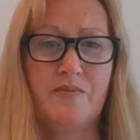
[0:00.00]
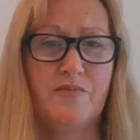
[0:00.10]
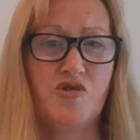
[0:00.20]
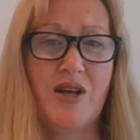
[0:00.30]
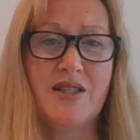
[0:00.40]

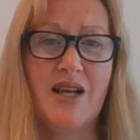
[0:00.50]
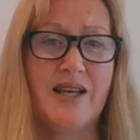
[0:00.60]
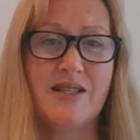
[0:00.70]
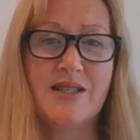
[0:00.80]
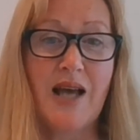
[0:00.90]

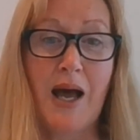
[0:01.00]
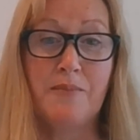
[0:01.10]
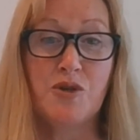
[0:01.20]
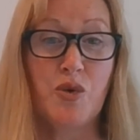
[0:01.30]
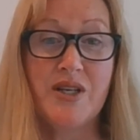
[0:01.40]
translates
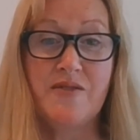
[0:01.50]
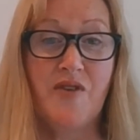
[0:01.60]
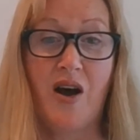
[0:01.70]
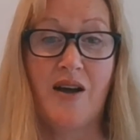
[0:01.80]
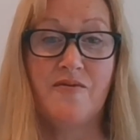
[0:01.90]
Psalm
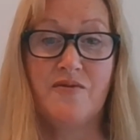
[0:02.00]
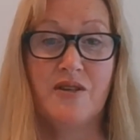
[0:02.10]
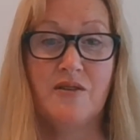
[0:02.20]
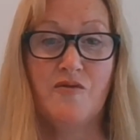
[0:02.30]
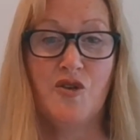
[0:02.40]
25,
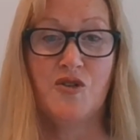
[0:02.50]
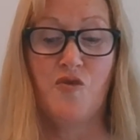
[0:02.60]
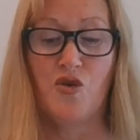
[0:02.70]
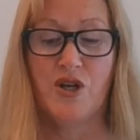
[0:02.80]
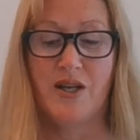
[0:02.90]
verse
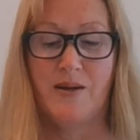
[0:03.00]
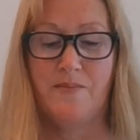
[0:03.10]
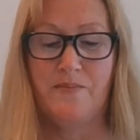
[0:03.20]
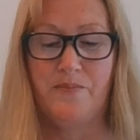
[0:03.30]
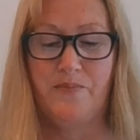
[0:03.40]
14.
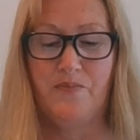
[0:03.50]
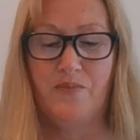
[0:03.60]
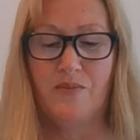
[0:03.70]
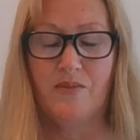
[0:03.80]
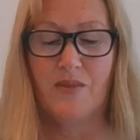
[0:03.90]

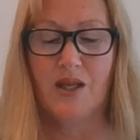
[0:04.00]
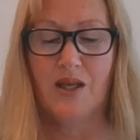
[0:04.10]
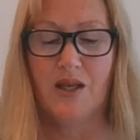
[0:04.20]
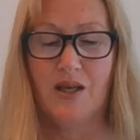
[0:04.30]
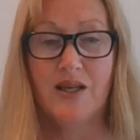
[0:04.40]

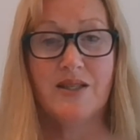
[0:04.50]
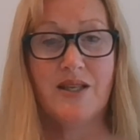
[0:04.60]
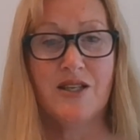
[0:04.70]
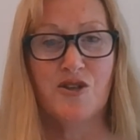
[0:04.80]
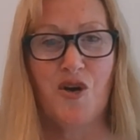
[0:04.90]
It
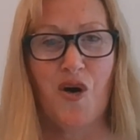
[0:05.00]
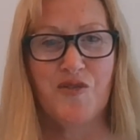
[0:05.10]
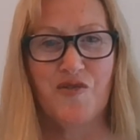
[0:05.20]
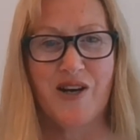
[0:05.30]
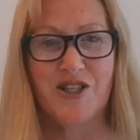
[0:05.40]
says, God
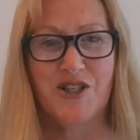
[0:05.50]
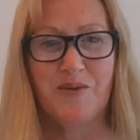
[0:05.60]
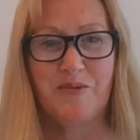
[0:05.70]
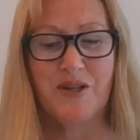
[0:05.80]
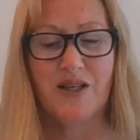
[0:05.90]
friendship
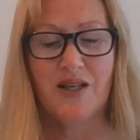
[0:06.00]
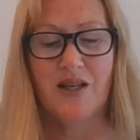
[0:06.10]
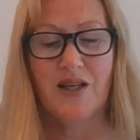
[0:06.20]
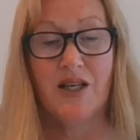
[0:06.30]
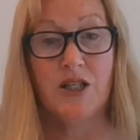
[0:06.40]

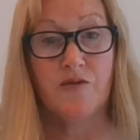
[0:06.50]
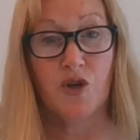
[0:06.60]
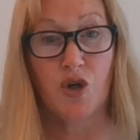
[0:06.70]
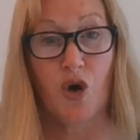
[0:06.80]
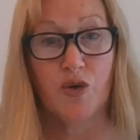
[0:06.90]
is for
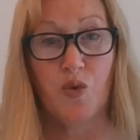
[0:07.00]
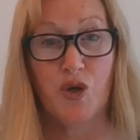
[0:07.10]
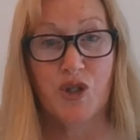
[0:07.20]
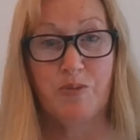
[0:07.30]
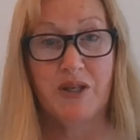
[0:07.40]
God
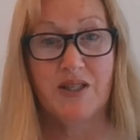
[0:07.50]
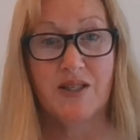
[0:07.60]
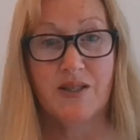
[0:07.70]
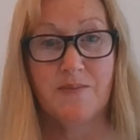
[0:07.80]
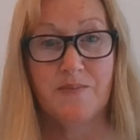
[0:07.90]

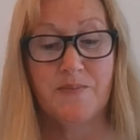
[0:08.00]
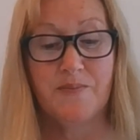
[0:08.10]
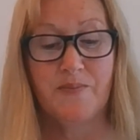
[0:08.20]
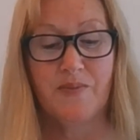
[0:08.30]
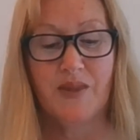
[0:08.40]
worshippers.
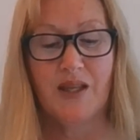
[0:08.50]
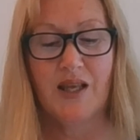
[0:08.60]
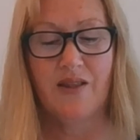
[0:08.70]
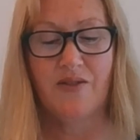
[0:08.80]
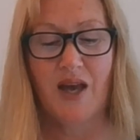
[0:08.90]

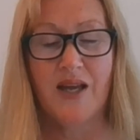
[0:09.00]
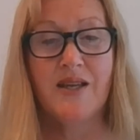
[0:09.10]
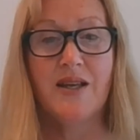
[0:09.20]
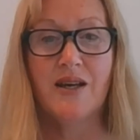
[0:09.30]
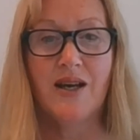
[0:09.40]

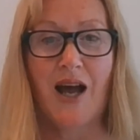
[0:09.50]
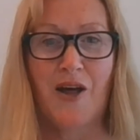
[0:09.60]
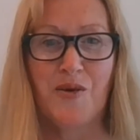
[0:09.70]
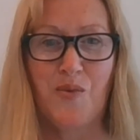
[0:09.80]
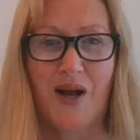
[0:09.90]
They are
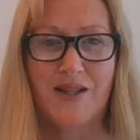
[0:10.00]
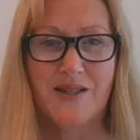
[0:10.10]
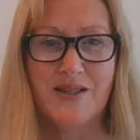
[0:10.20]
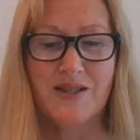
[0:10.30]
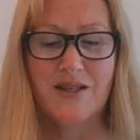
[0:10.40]
the
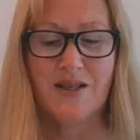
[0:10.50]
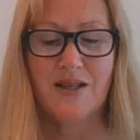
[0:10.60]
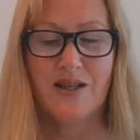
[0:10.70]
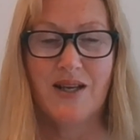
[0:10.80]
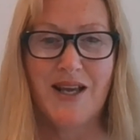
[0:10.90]
ones
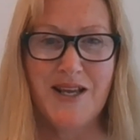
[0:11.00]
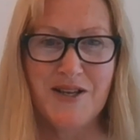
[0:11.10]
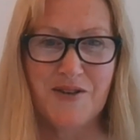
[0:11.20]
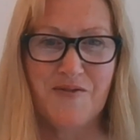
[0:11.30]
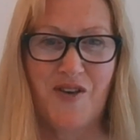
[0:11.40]
He
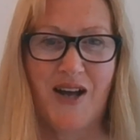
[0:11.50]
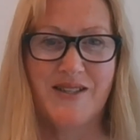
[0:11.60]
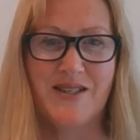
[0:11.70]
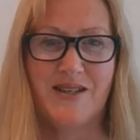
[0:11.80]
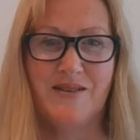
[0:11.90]

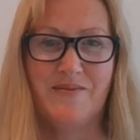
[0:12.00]
confides in.